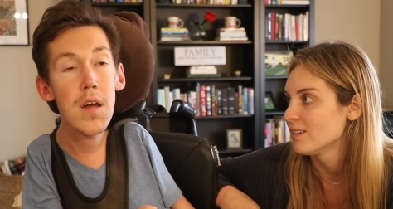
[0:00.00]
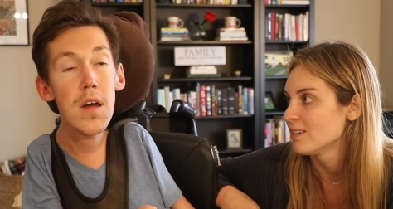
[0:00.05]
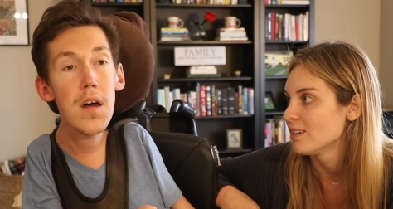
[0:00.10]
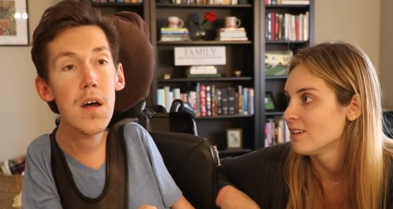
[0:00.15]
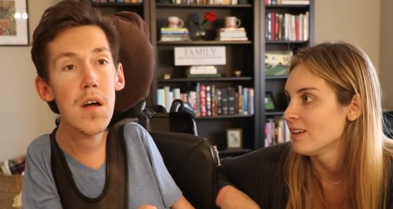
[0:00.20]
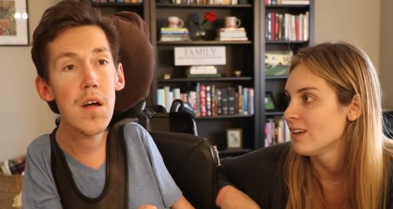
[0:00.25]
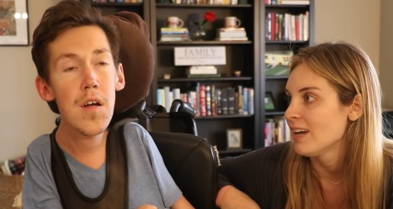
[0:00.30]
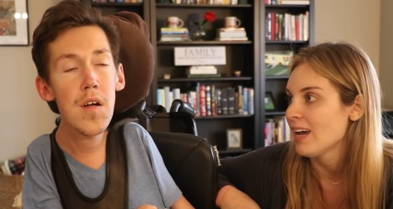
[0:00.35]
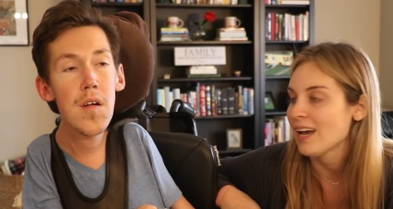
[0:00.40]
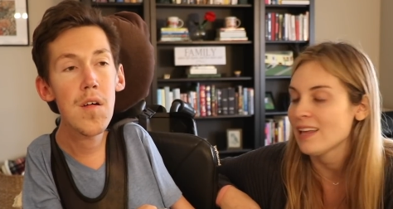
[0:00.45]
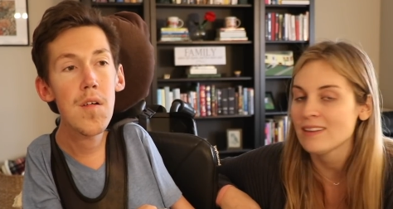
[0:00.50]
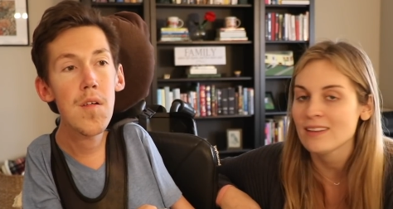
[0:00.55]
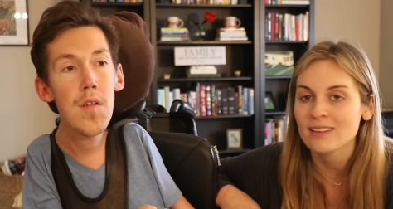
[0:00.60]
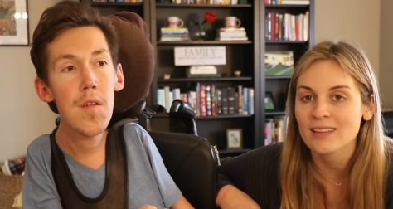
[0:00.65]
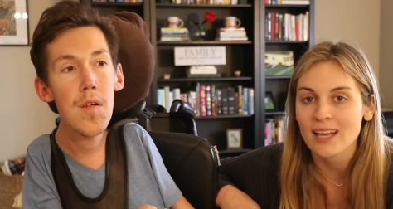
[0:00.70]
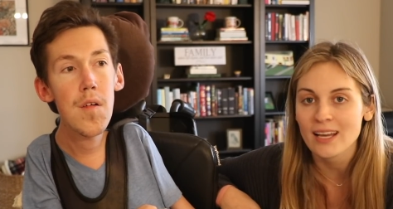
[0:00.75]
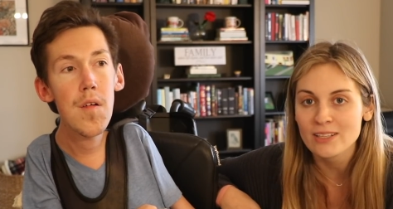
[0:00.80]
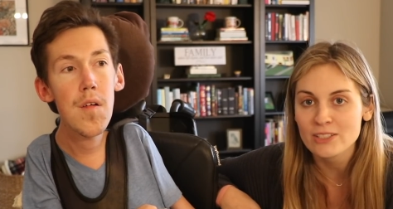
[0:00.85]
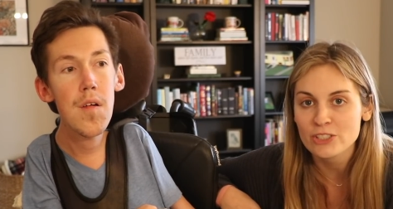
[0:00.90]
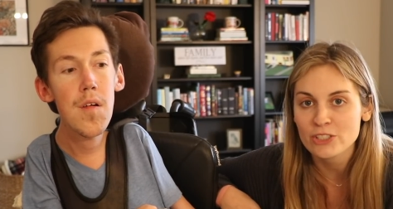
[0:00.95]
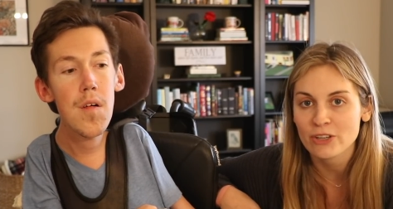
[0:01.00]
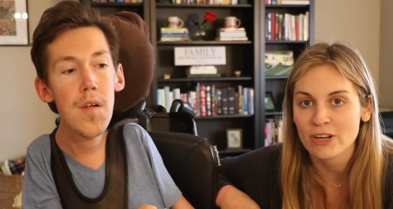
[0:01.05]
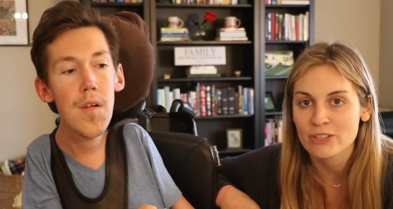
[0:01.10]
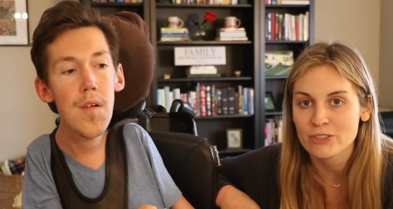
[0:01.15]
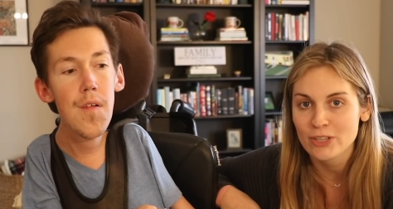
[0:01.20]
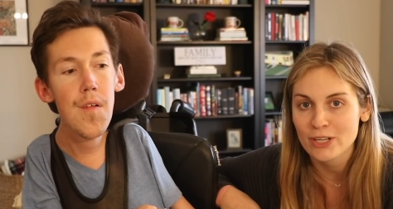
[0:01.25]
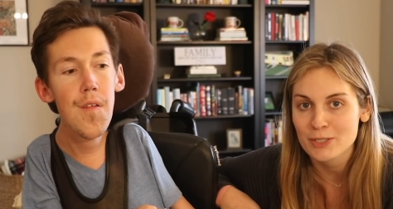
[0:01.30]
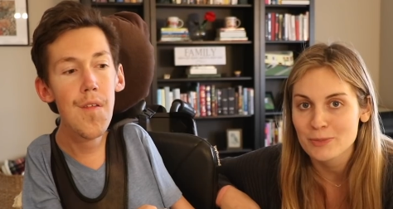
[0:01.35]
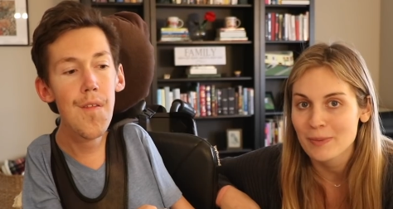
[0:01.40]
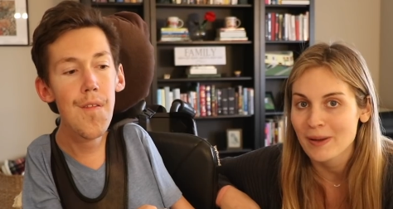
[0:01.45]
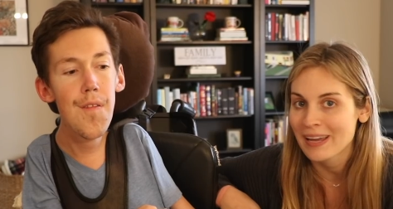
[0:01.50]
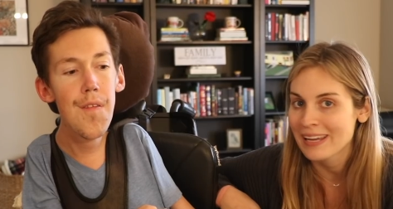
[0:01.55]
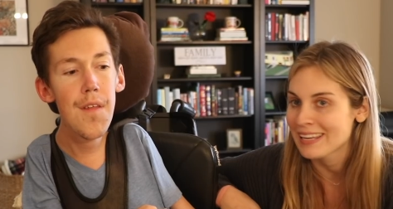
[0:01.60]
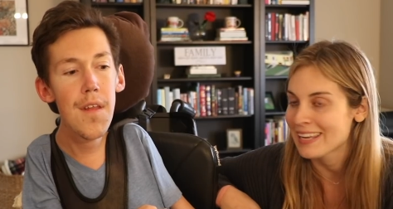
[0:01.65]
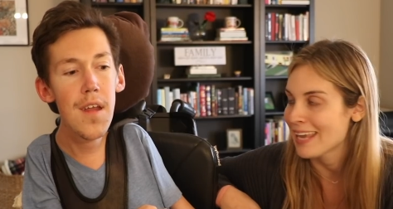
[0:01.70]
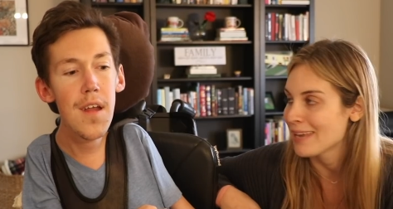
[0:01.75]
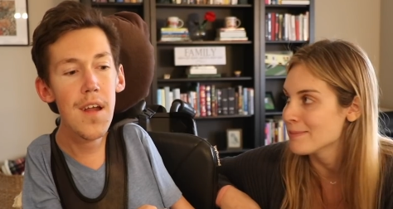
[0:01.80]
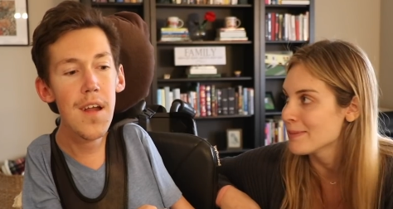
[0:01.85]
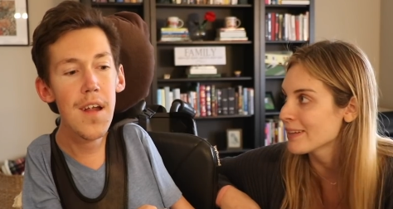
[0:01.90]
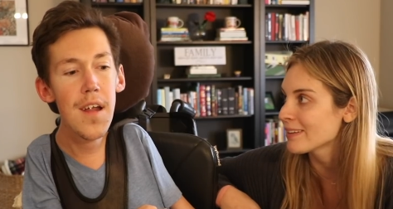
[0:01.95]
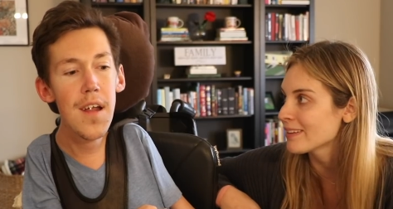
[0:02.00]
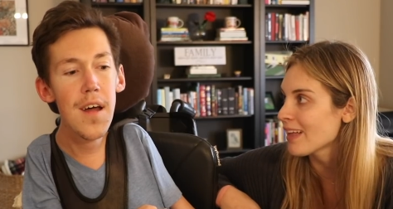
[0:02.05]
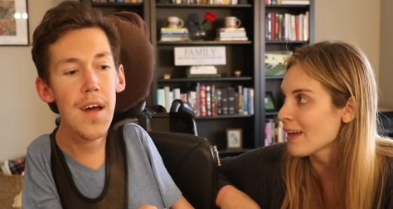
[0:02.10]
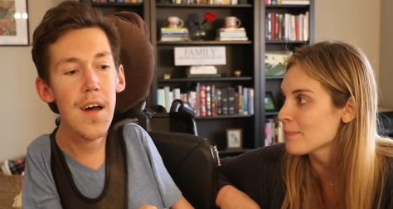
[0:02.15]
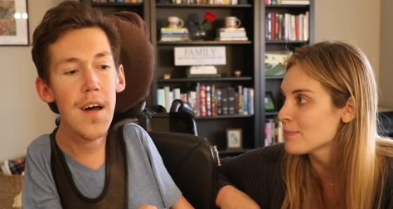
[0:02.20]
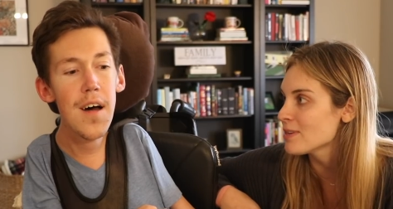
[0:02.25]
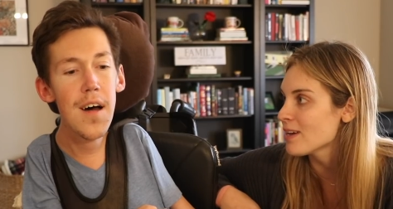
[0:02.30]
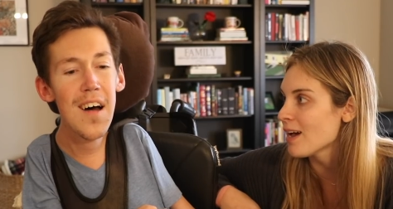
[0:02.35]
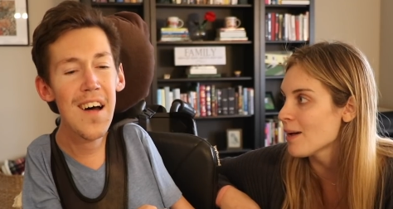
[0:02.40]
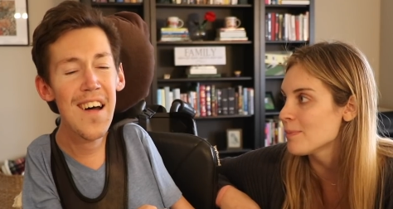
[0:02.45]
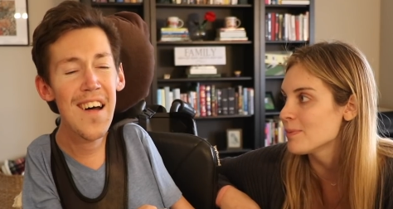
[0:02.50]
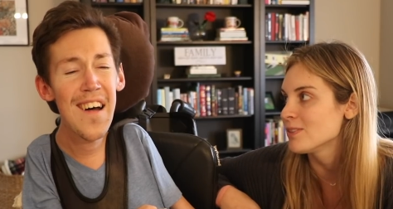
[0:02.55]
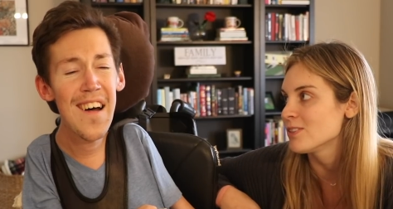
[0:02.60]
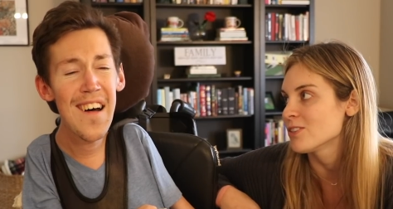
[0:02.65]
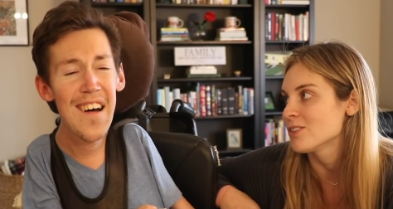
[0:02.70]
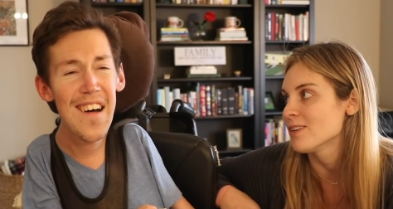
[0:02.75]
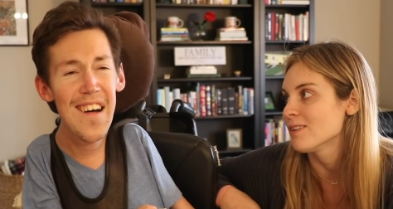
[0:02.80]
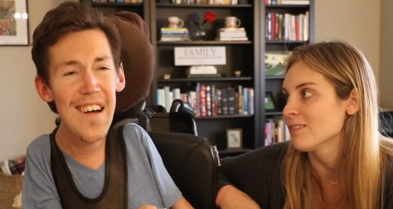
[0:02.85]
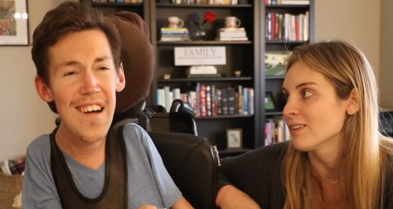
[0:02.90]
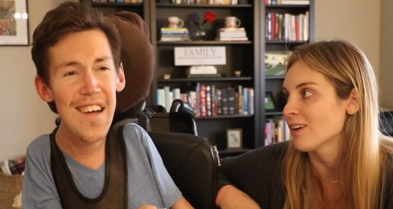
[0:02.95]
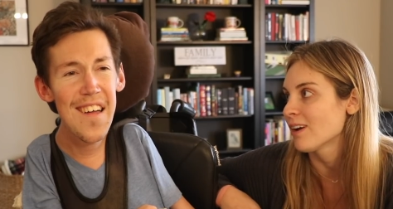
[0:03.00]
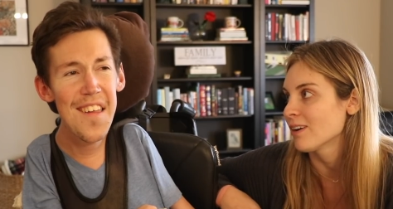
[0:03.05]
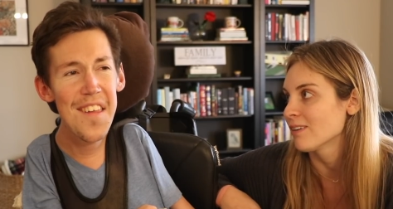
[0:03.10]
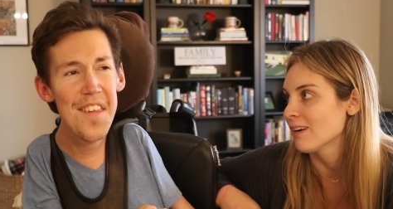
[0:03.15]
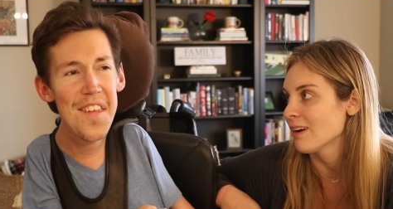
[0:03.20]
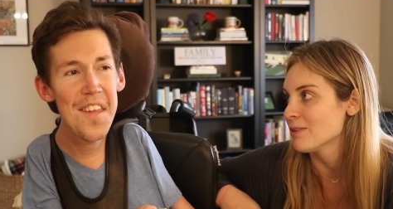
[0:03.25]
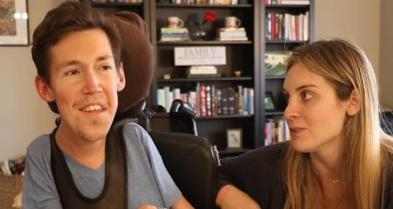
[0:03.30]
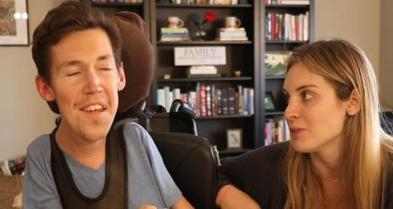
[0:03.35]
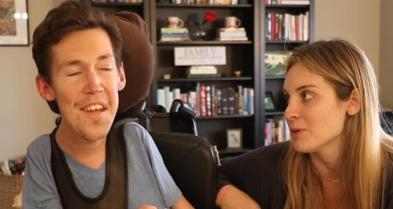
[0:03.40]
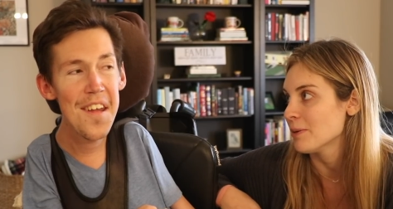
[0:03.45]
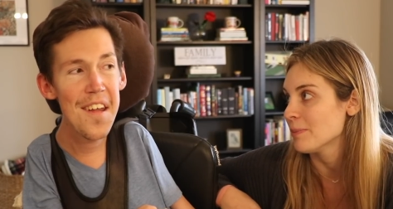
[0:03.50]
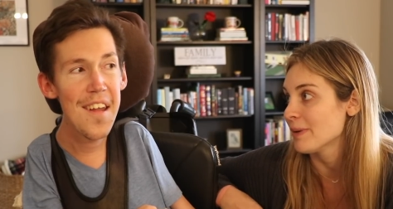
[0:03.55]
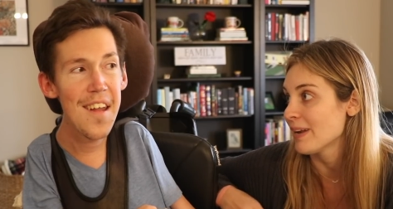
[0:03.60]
Speaker 1: Yeah. And then last year I tried to buy a gaming laptop and just never got around to it.